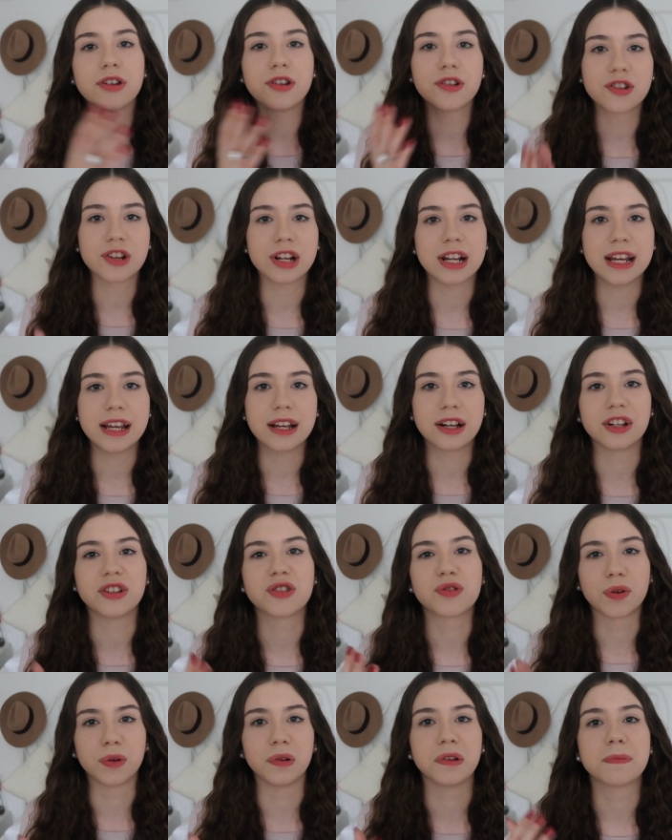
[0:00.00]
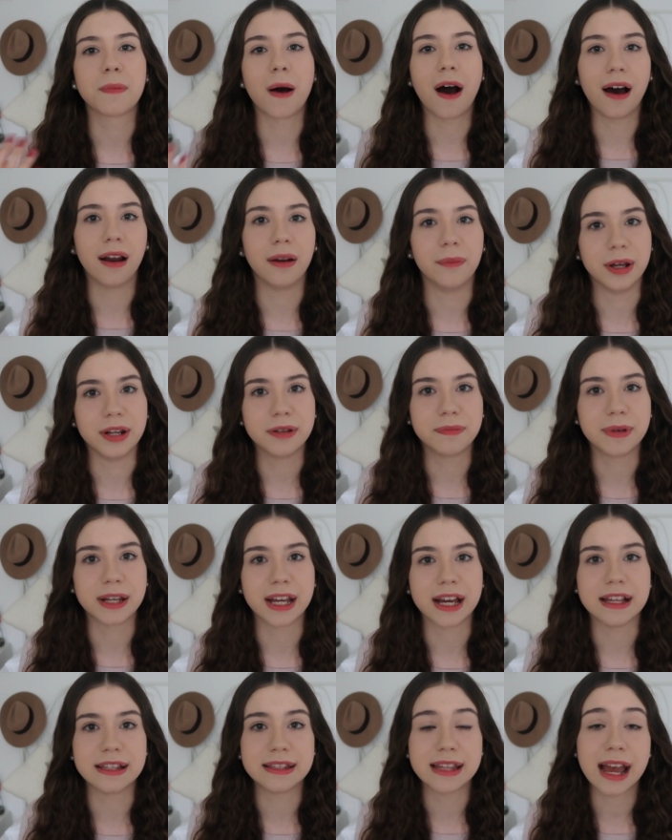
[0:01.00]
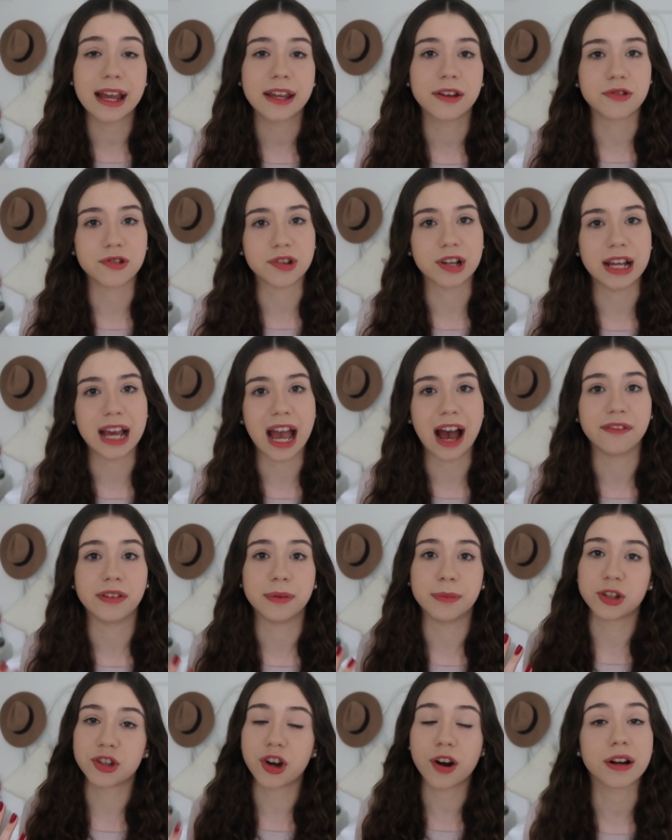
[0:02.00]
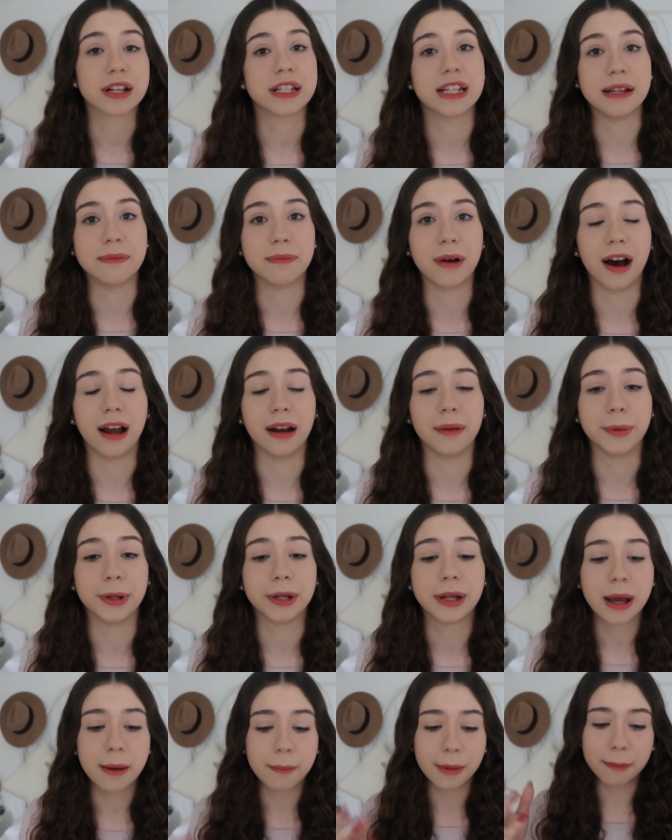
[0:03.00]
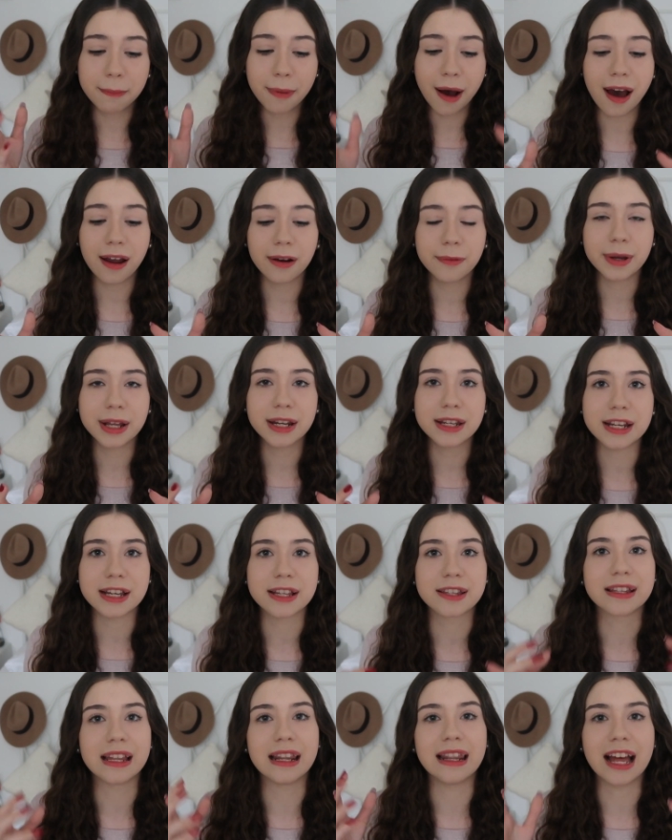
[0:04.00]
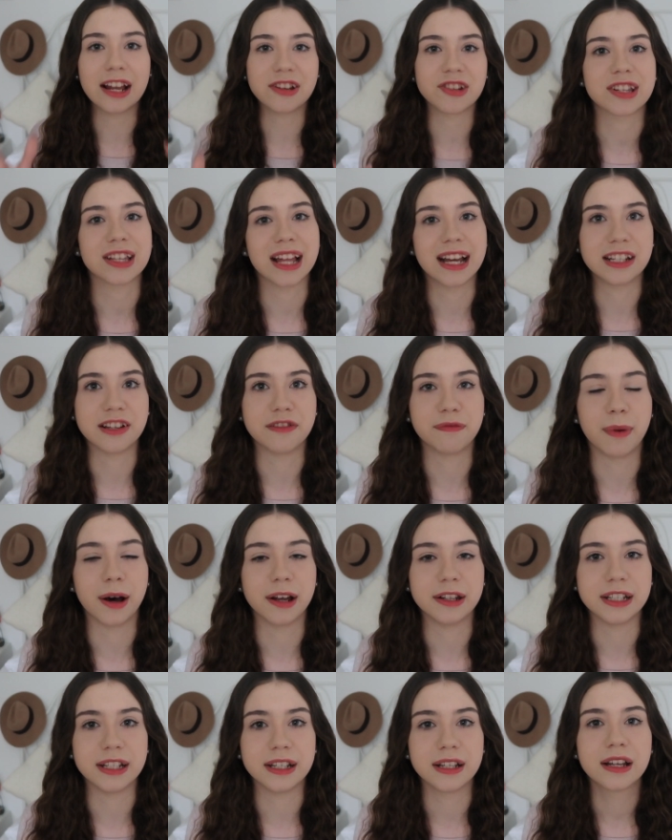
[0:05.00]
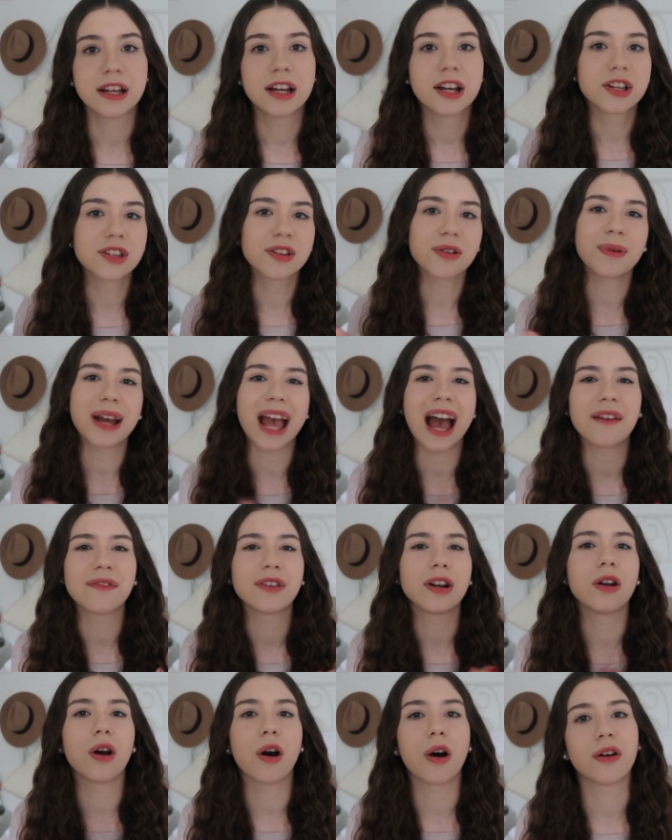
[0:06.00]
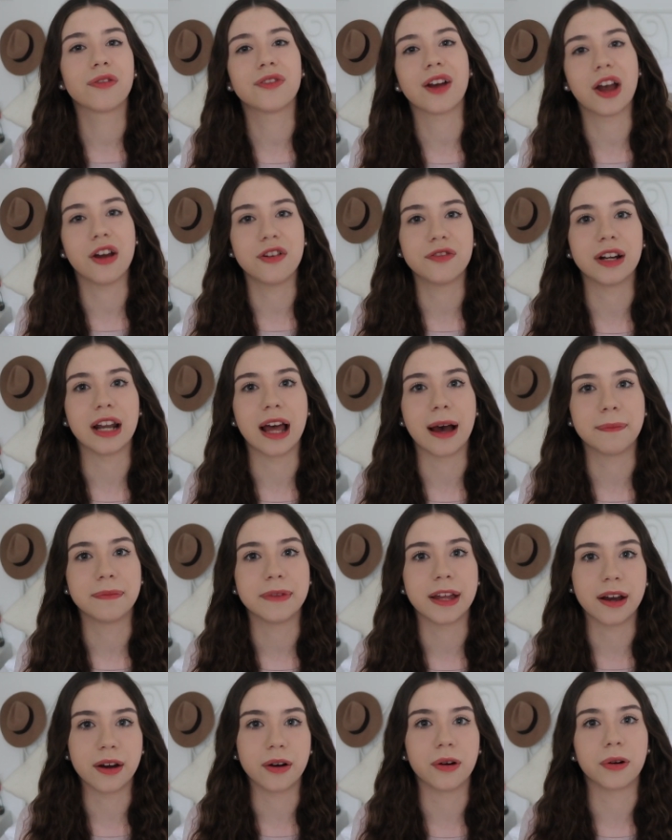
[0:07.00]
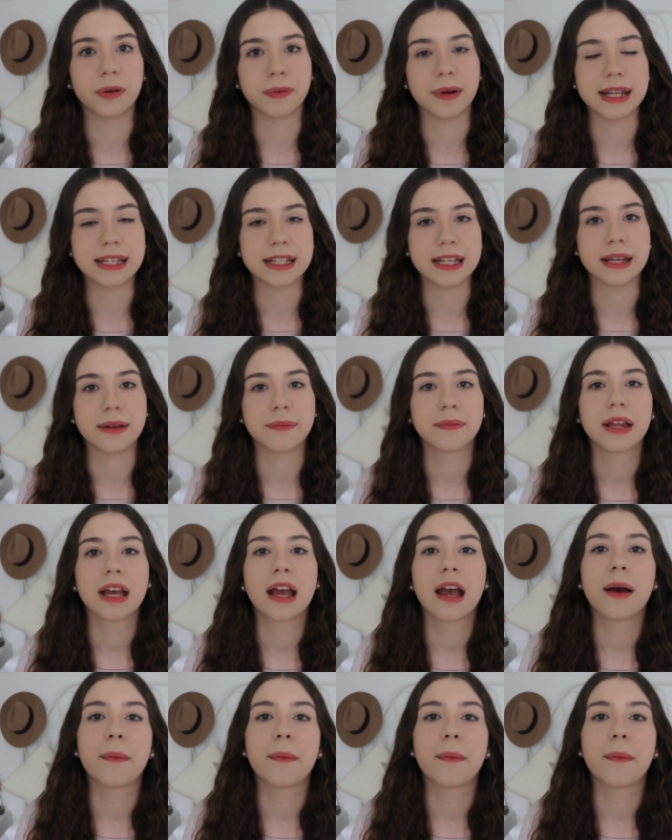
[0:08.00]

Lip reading: usually controls Parliament because they usually have a majority in Parliament, but Parliament is the legislative body, so we have a lot of overlap there already.